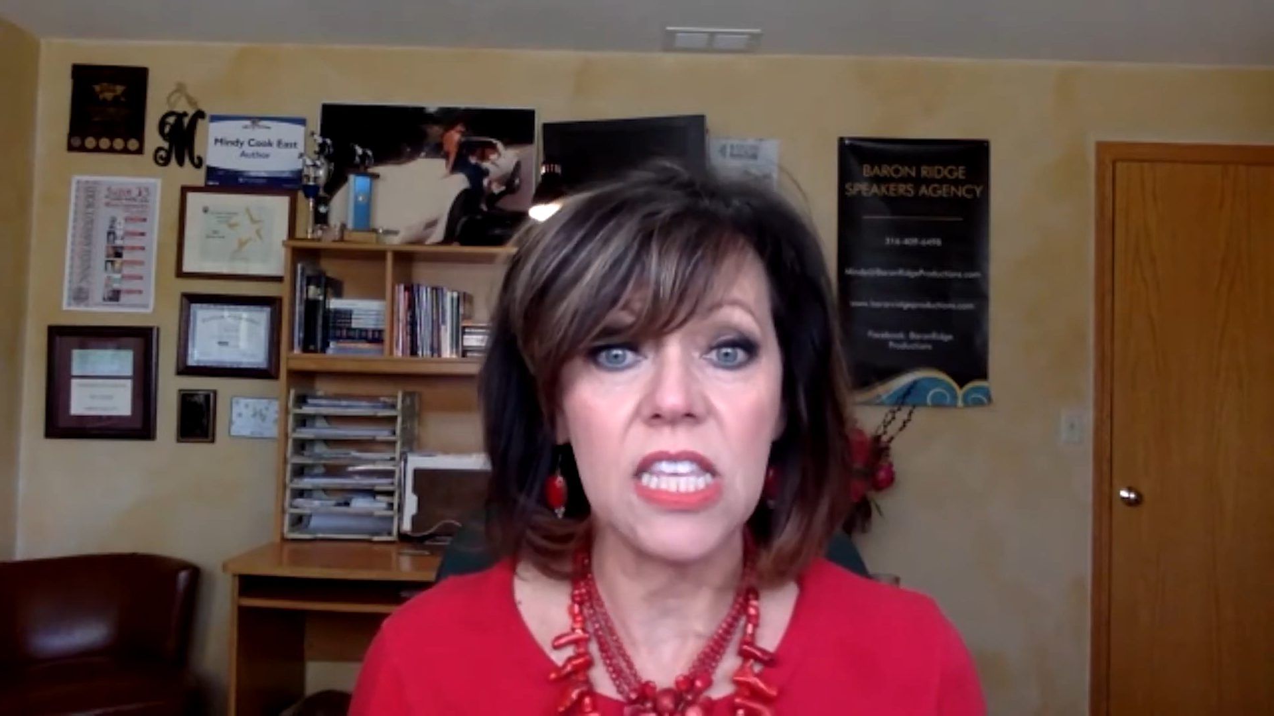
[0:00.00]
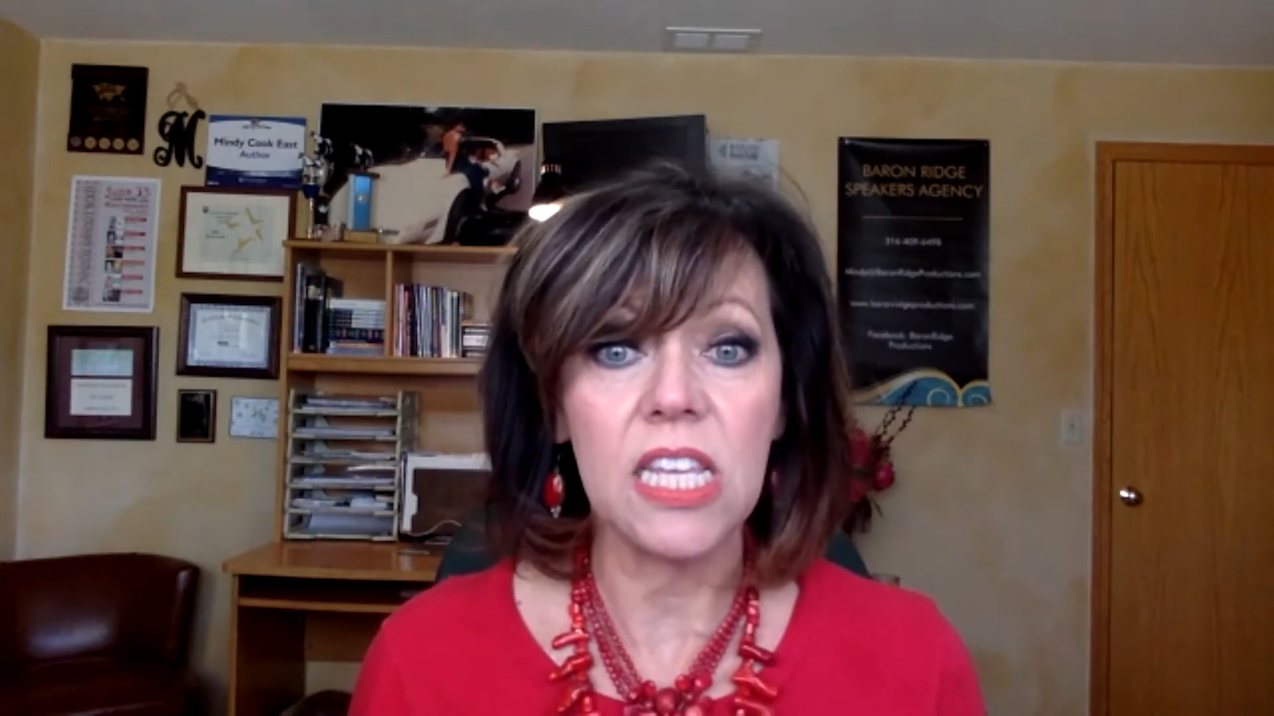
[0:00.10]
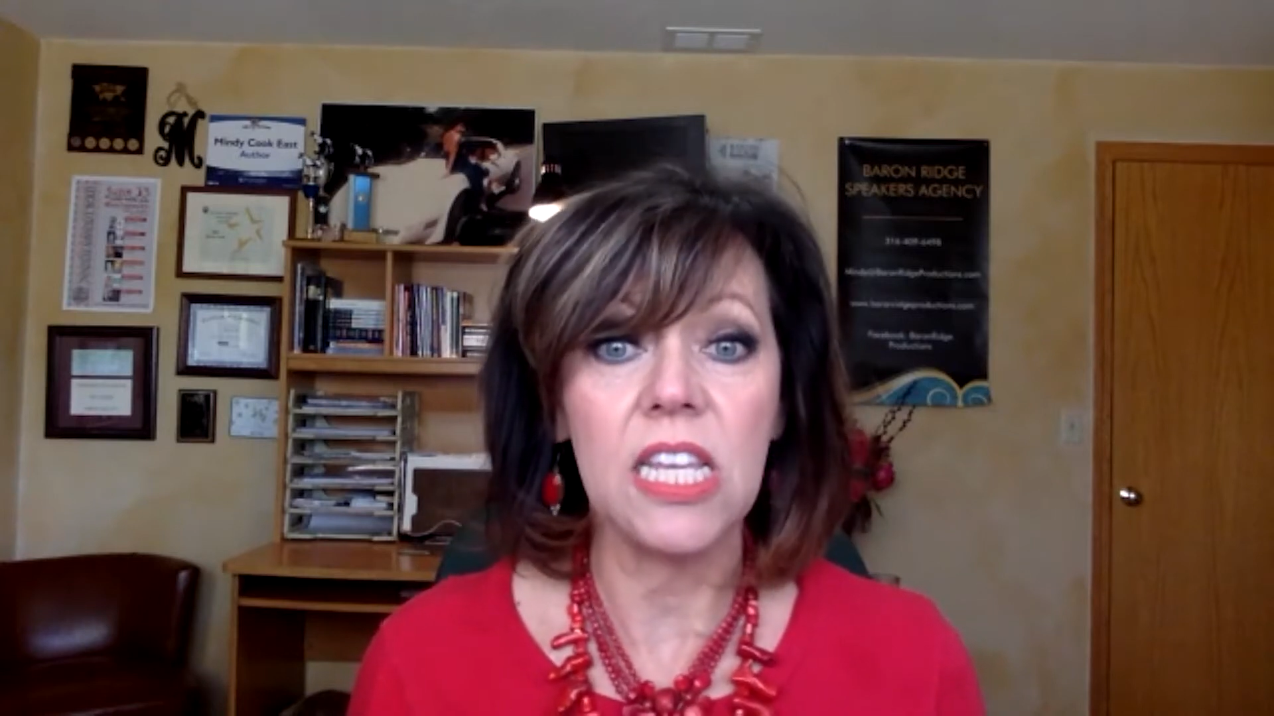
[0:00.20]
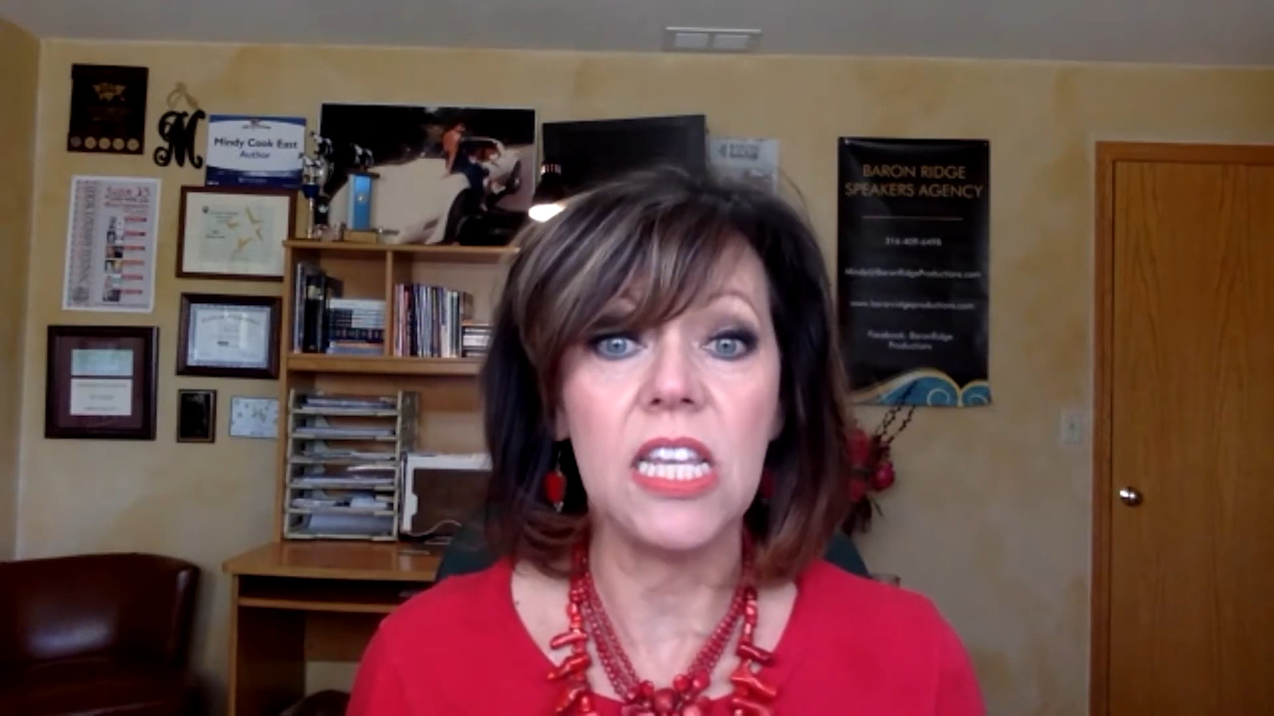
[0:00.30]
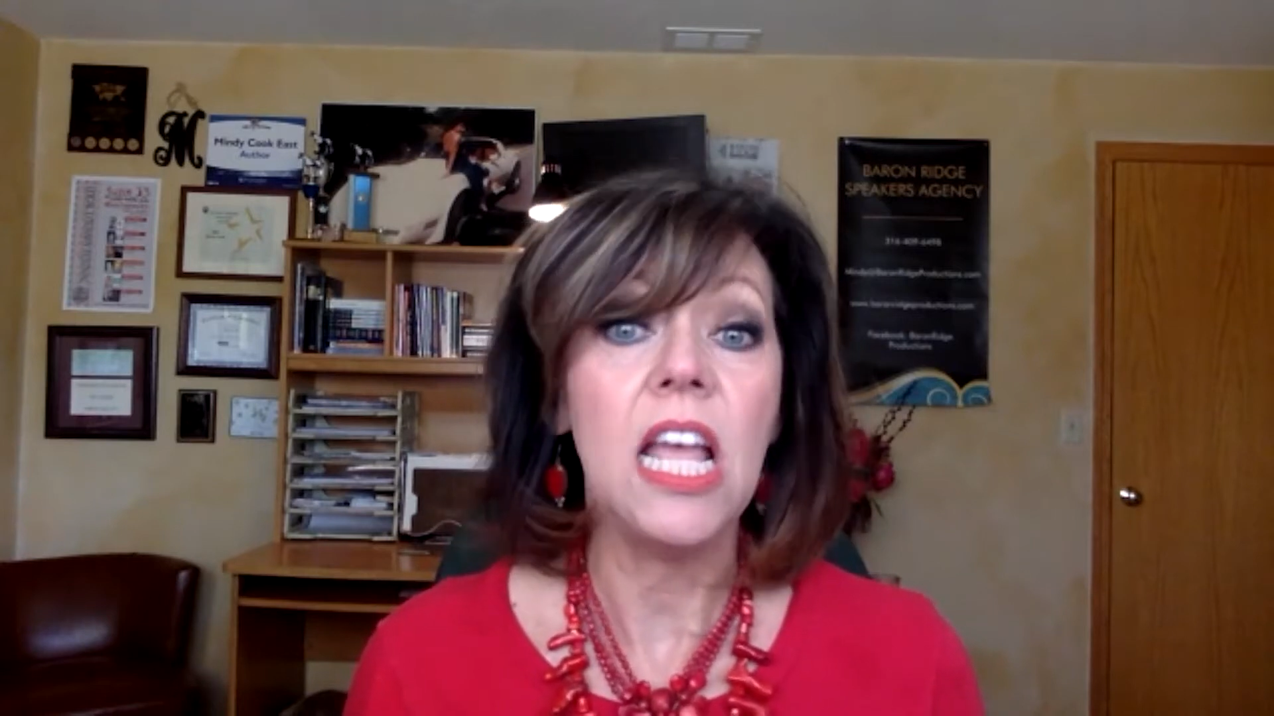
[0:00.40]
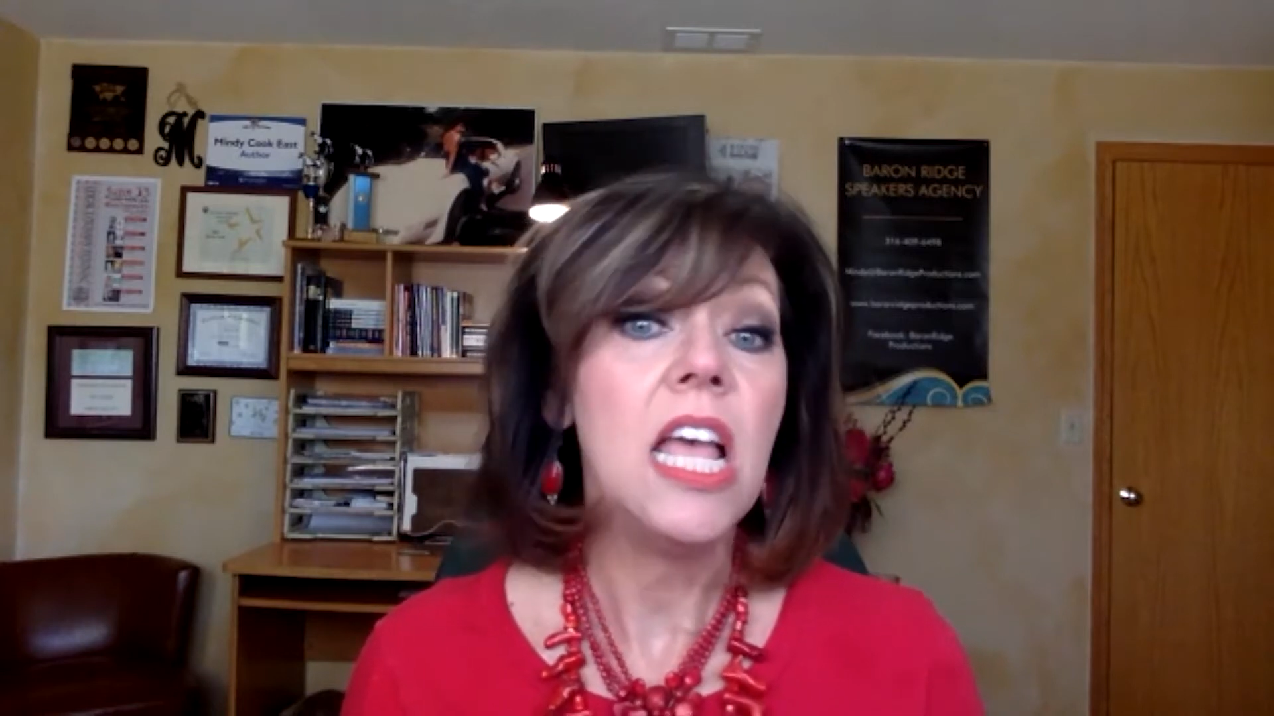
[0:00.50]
the